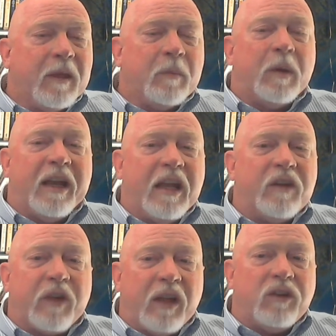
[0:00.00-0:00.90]
But
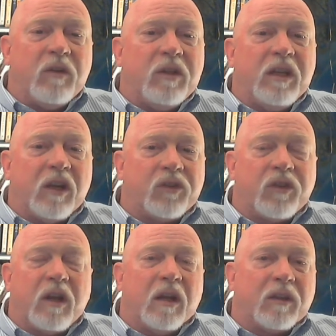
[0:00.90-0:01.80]
if and to the
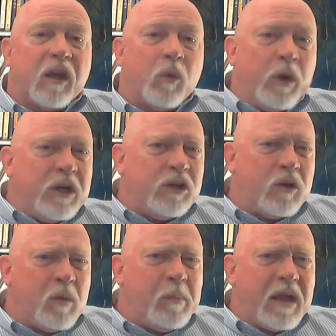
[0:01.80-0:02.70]
extent that we
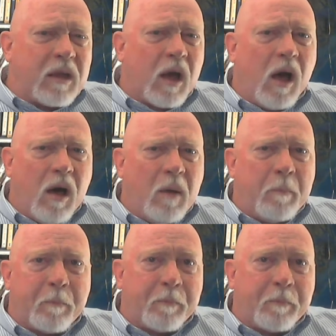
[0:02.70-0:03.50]
do become